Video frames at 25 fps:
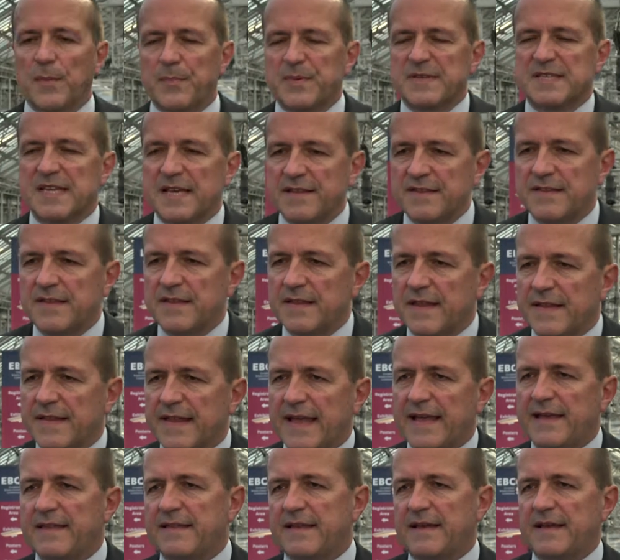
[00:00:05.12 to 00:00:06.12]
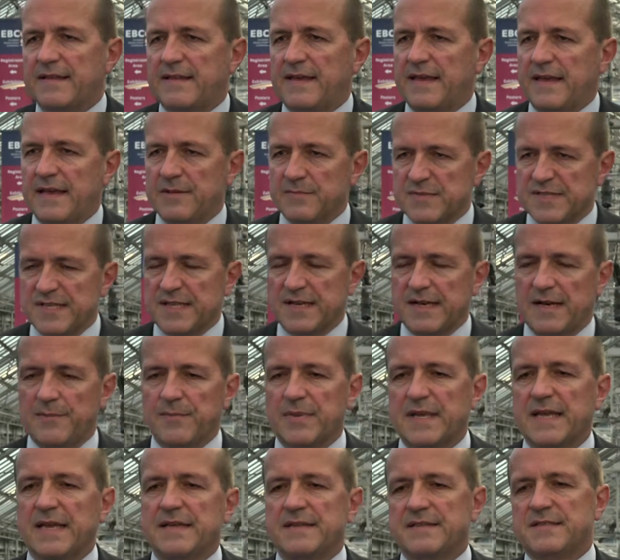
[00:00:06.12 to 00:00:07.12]
presented the data at the Amsterdam
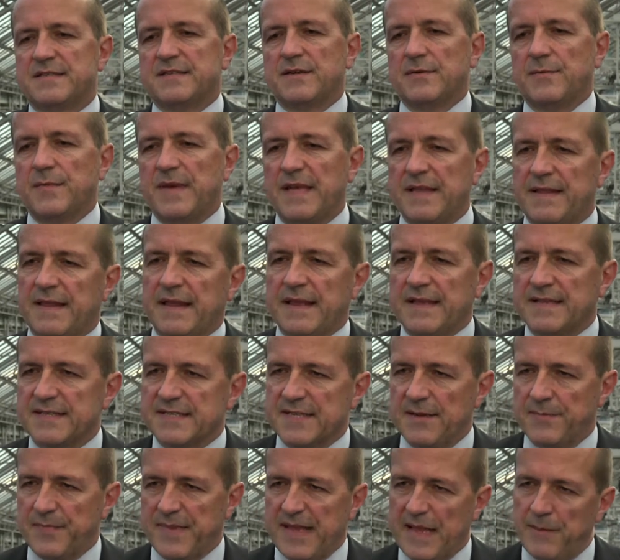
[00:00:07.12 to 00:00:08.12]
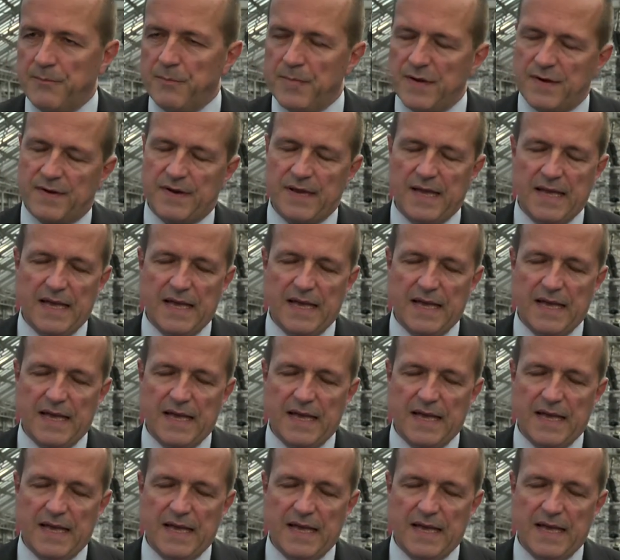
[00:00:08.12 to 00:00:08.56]
Cancer meeting in September,